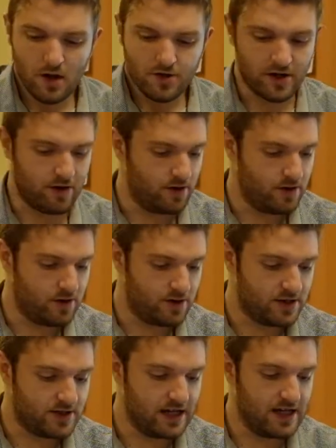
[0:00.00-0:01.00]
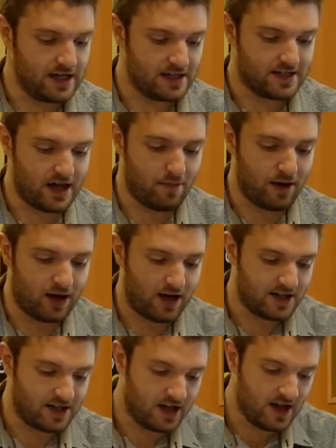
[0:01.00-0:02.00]
So you can see inside my
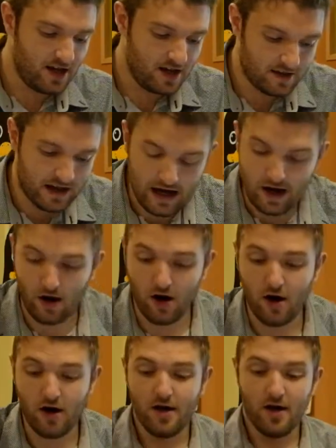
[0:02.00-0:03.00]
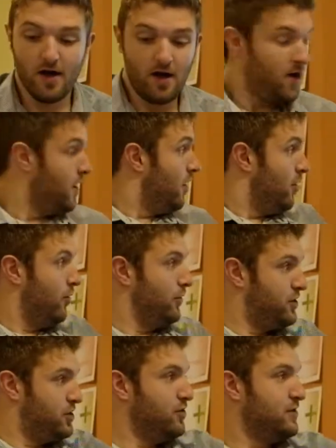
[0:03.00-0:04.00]
class here, there are all
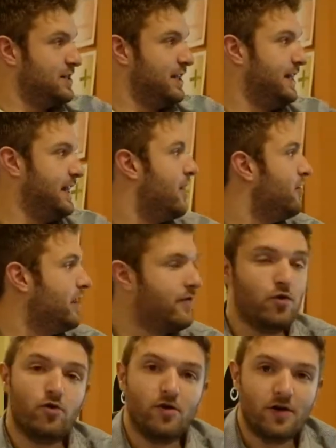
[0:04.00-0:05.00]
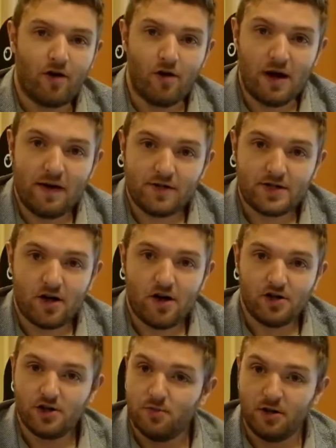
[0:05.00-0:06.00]
the students laid out and they've all got their own
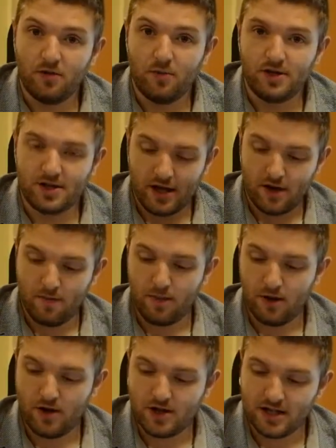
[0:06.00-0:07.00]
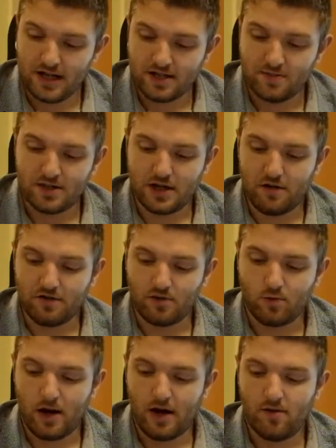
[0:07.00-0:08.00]
avatar, something that which they can personalise themselves
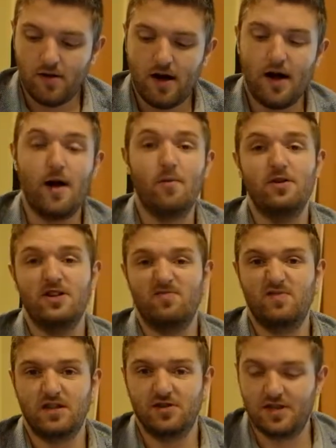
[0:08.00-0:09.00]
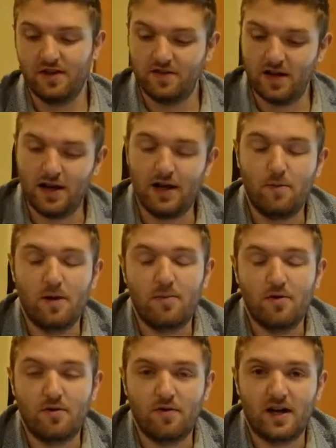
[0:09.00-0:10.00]
as well, which just gives it a little bit
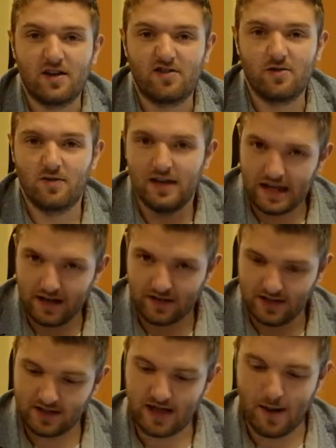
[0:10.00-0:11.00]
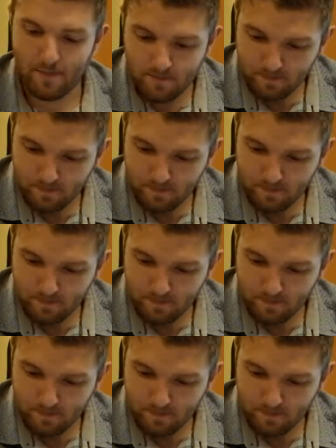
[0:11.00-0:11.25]
more of that sort of link to them.